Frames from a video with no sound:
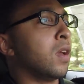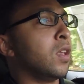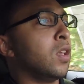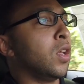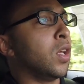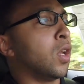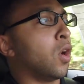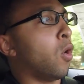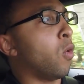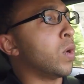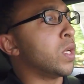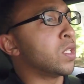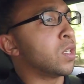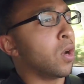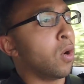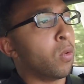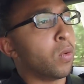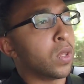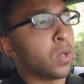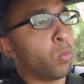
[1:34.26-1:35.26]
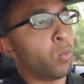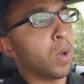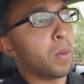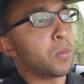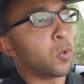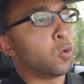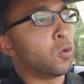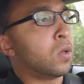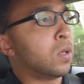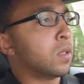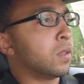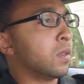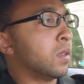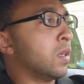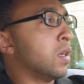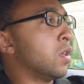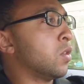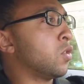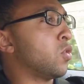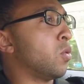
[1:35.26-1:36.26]
you could always go with a Whipple
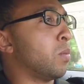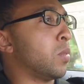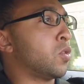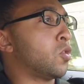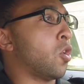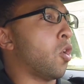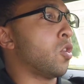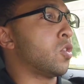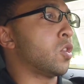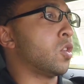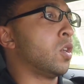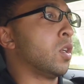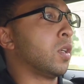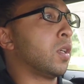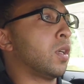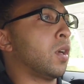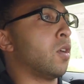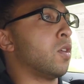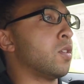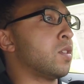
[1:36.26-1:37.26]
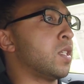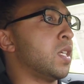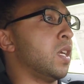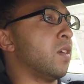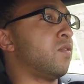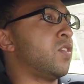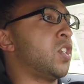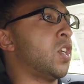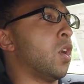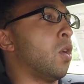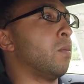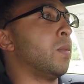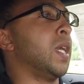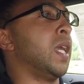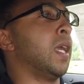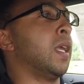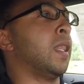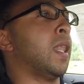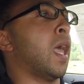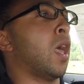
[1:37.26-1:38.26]
supercharger, courtesy of
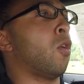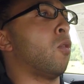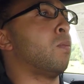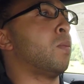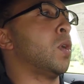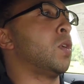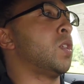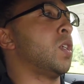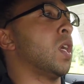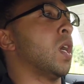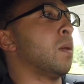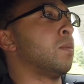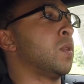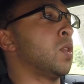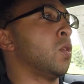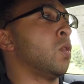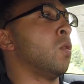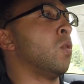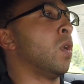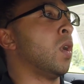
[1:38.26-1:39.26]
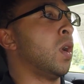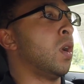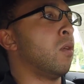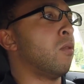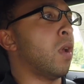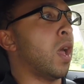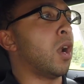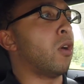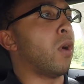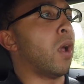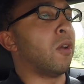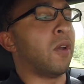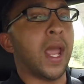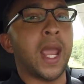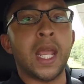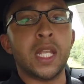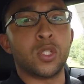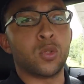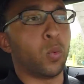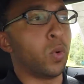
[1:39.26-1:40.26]
Shelby, and that'll put you up to right around
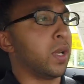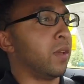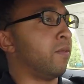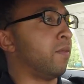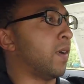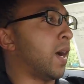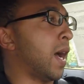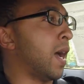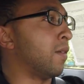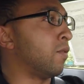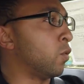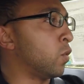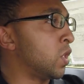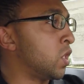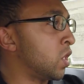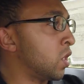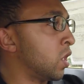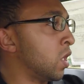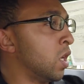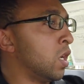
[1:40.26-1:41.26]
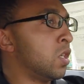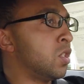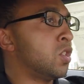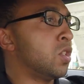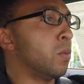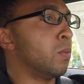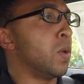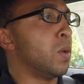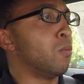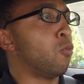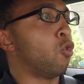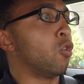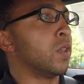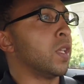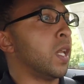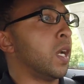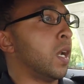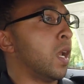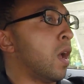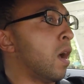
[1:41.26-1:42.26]
825, which should be more
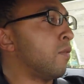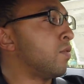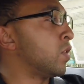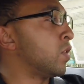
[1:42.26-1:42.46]
than enough.